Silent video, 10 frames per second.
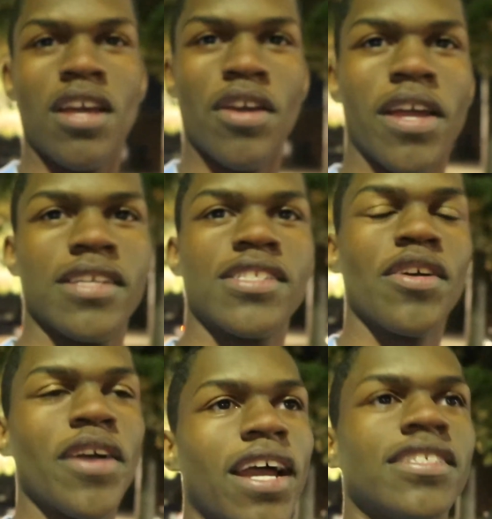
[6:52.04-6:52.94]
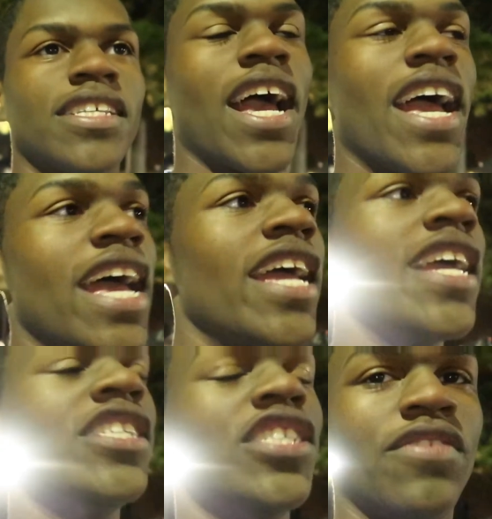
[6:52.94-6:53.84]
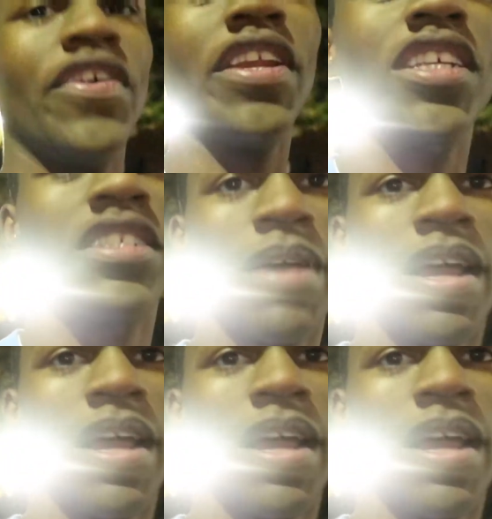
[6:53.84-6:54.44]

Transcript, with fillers: Okay, so guys, I just finished